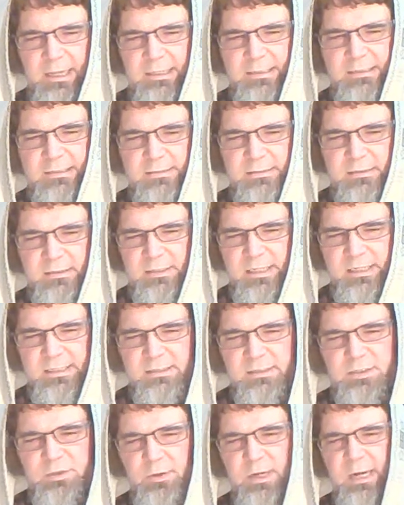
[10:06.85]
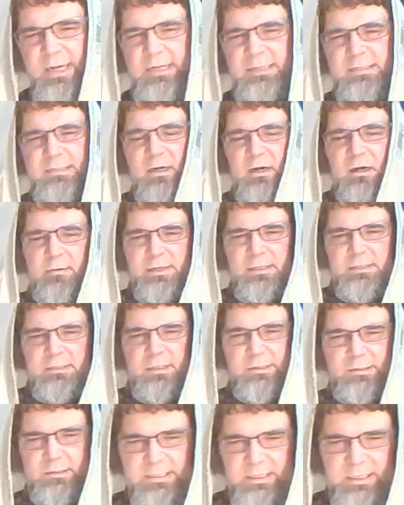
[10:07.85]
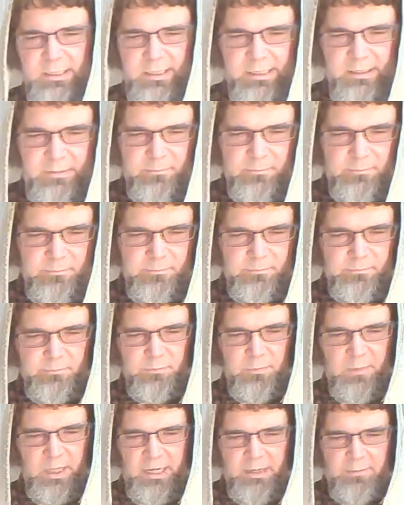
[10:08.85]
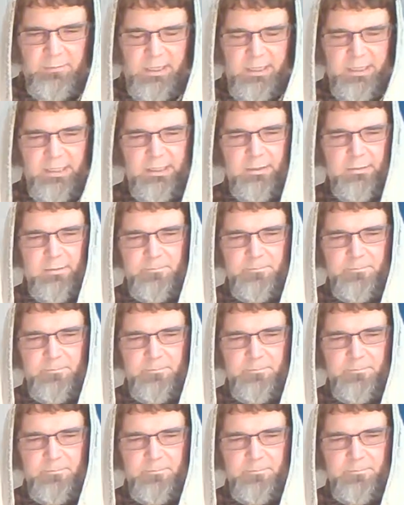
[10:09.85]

he, his train is always on time. Amen.